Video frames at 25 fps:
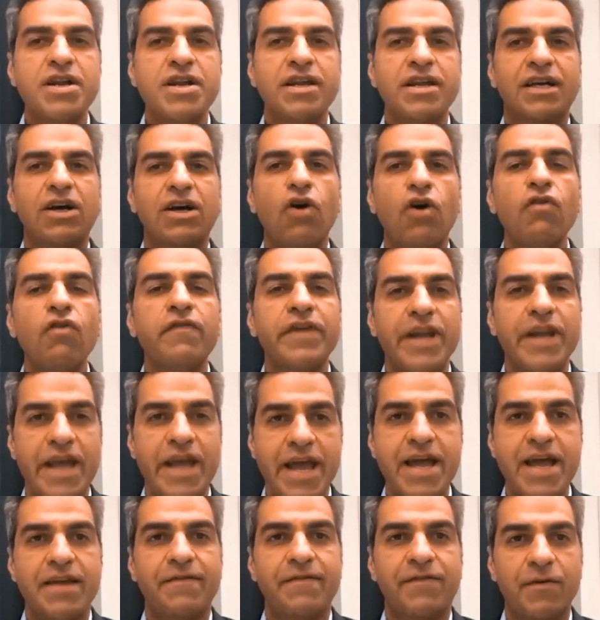COVID
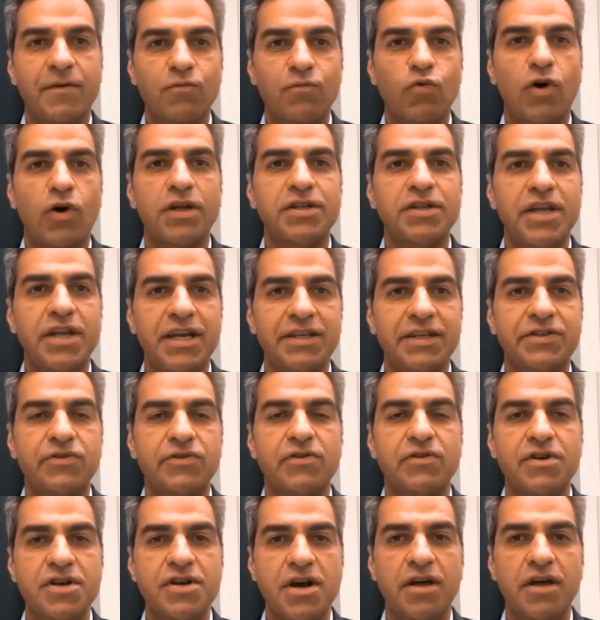hit from one day
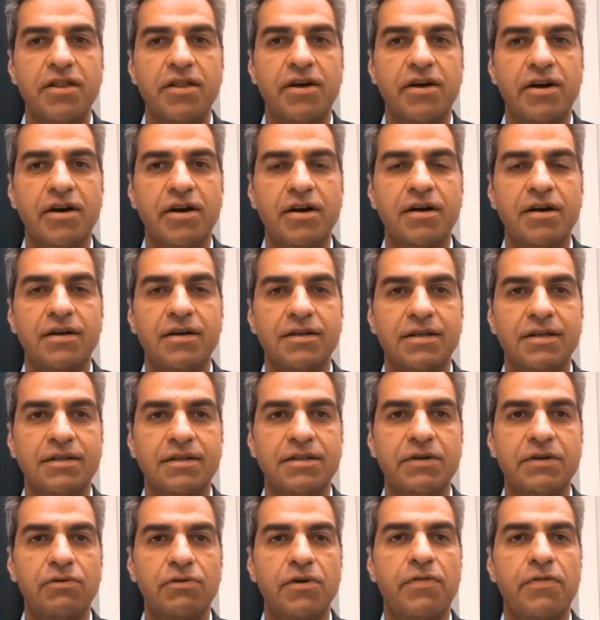to another,
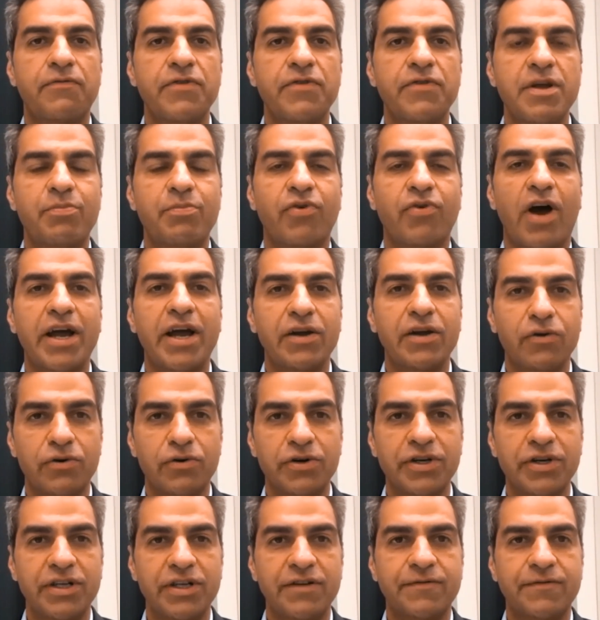there were three
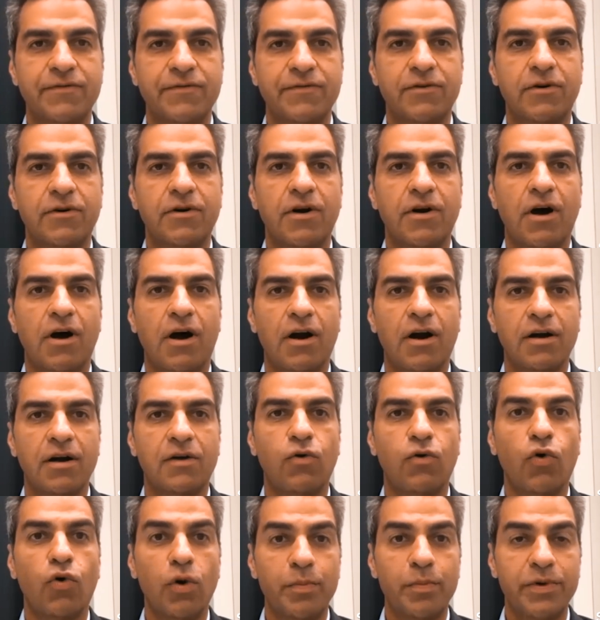priorities for our
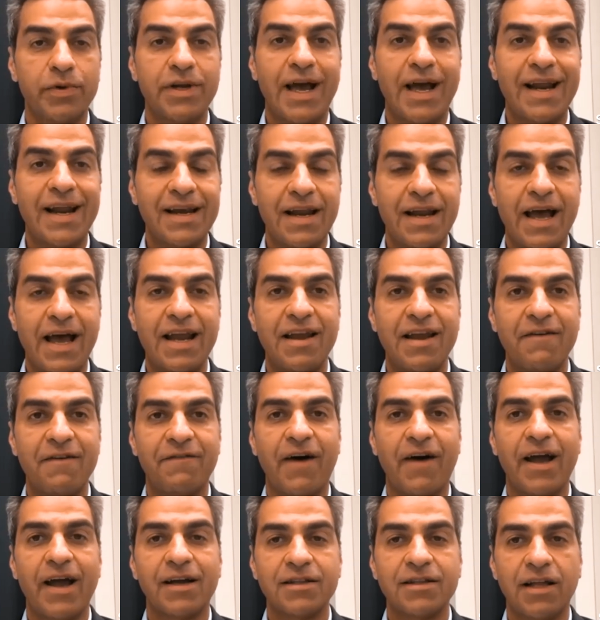corporate and
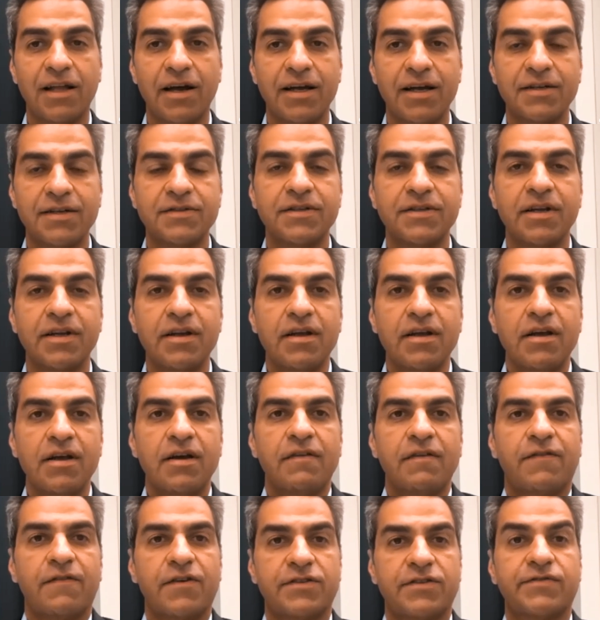FI clients.
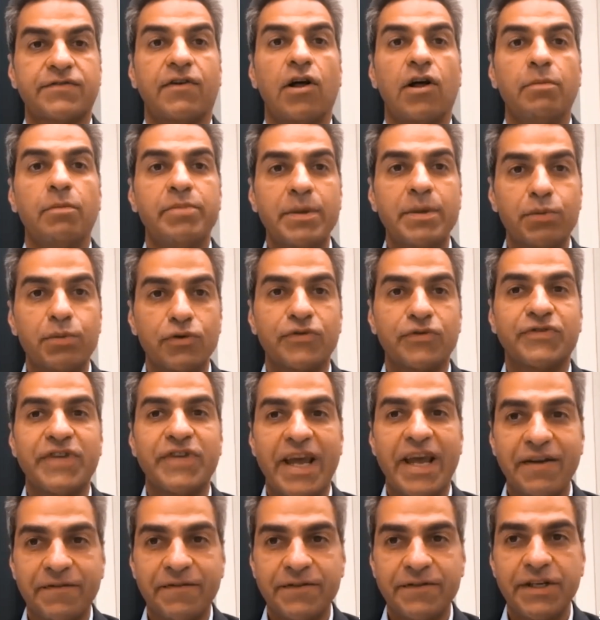First of all, people's
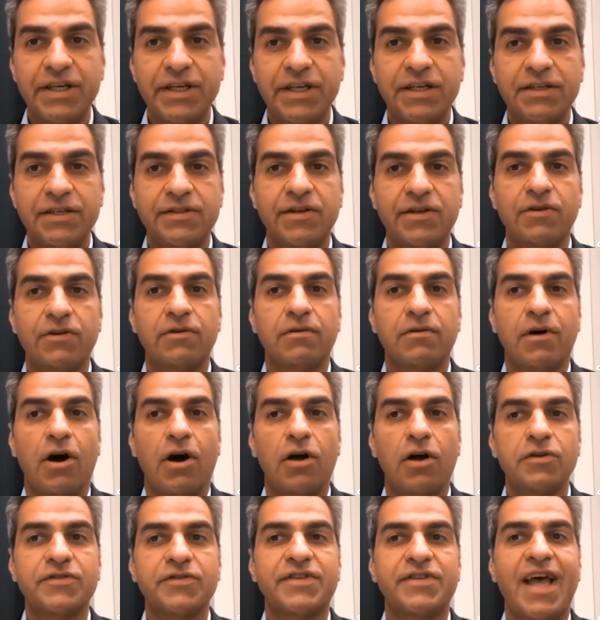safety. So
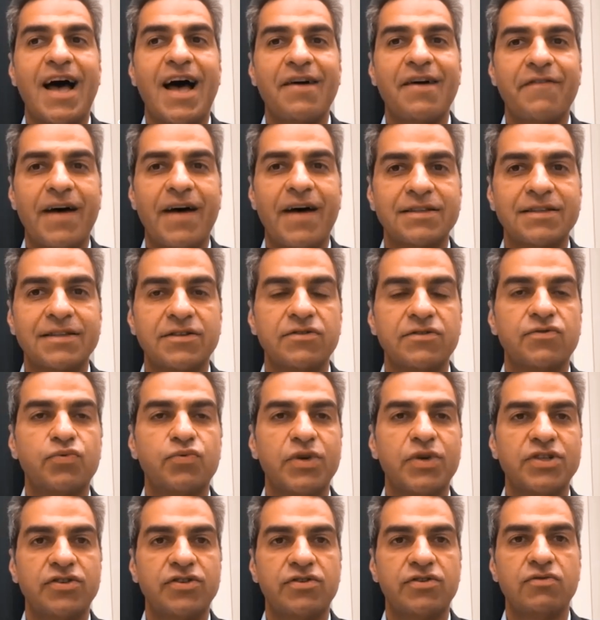all staff to
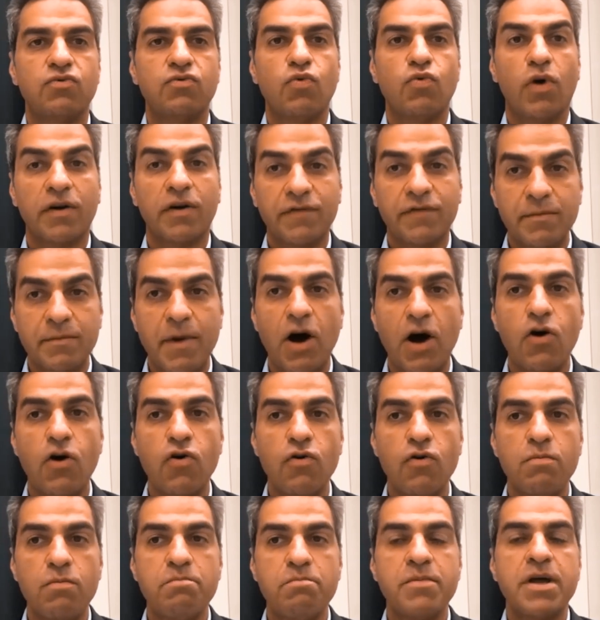switch to work from
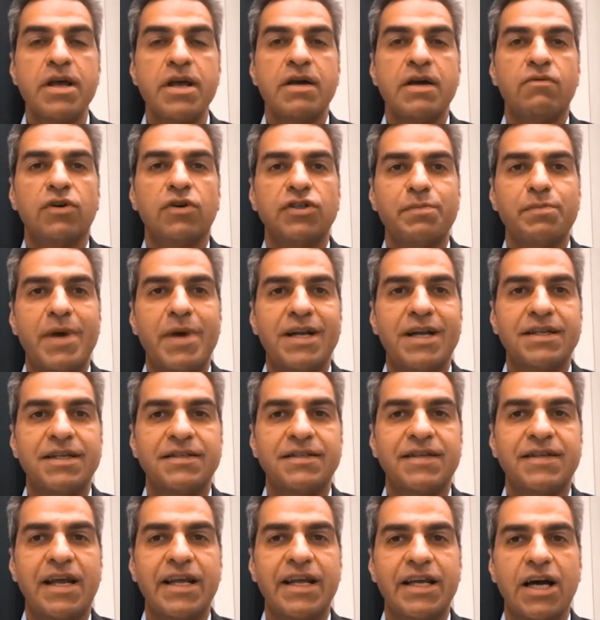home, which meant
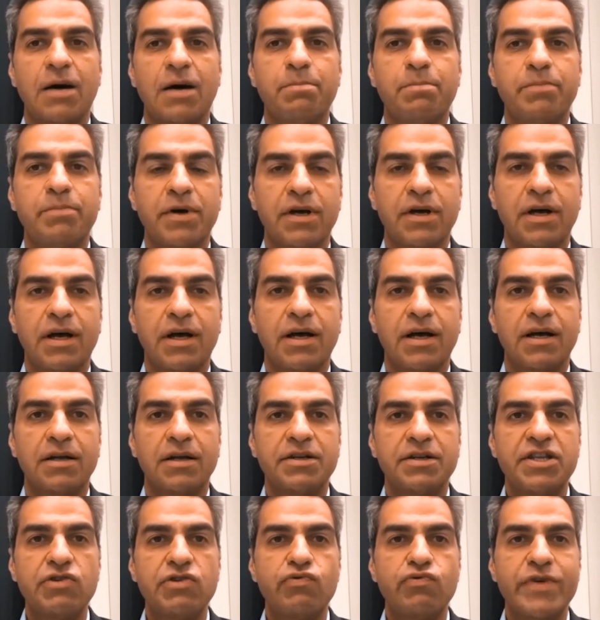setting up
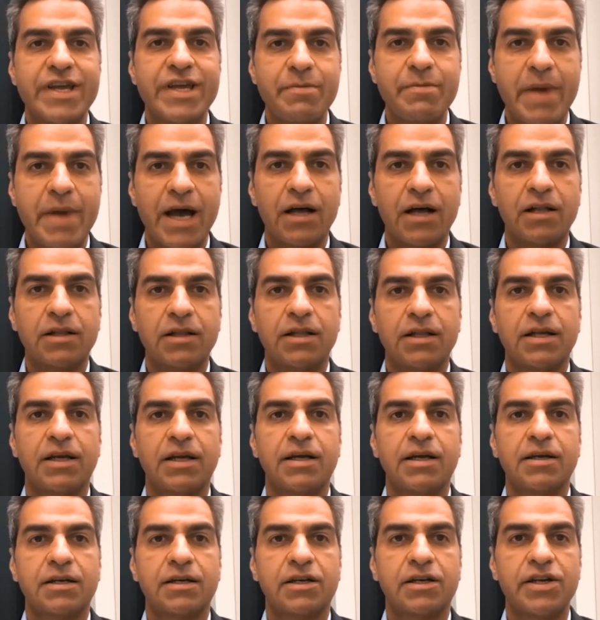new
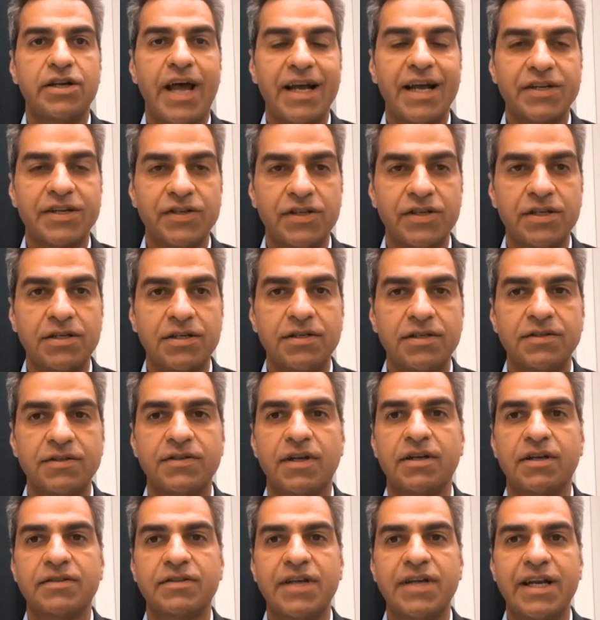email connections,
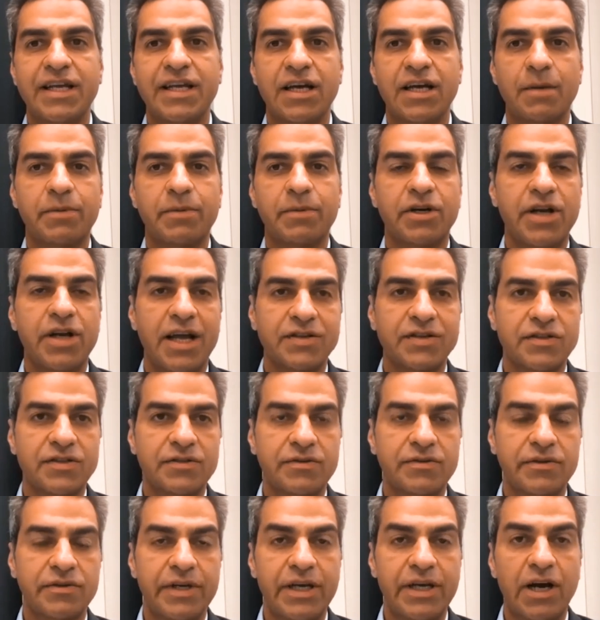setting up
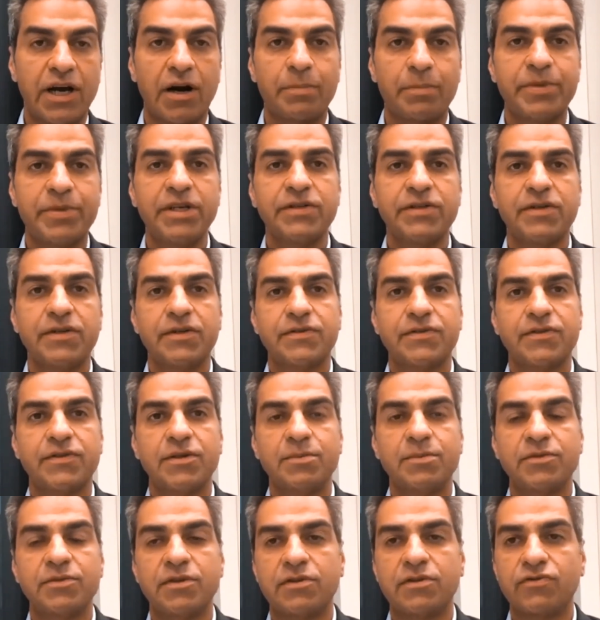connections to ERP
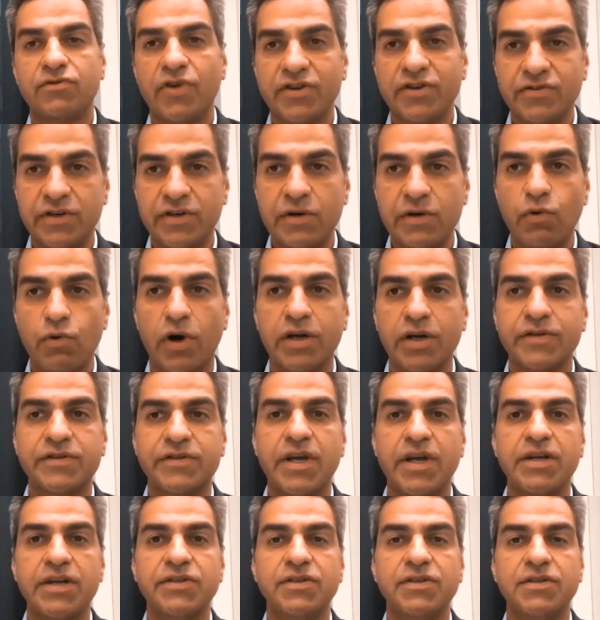systems, to treasury
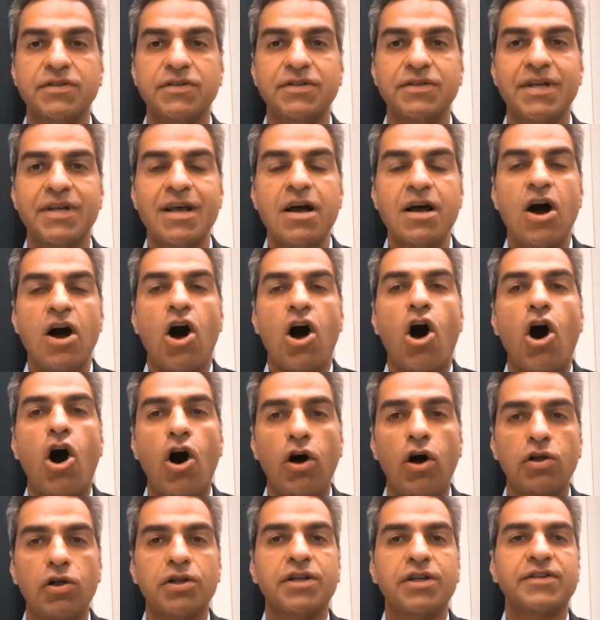workstations,
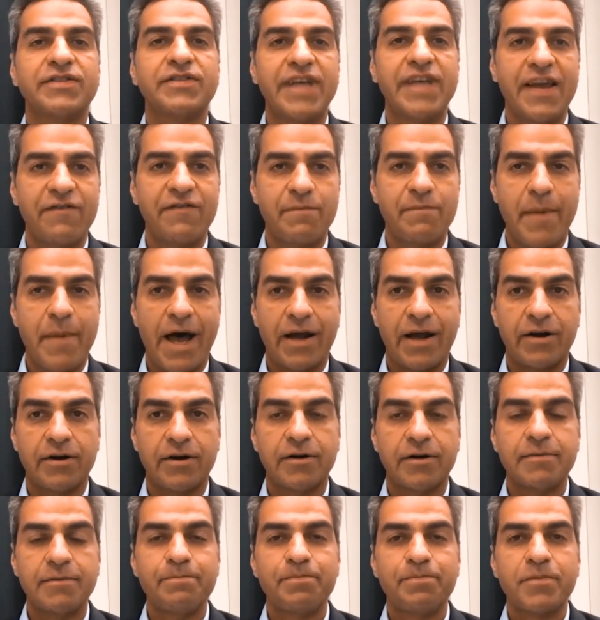all in a safe
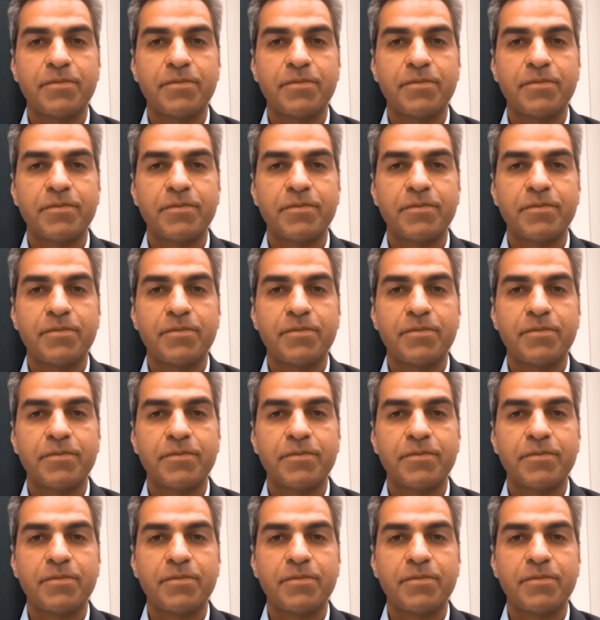manner.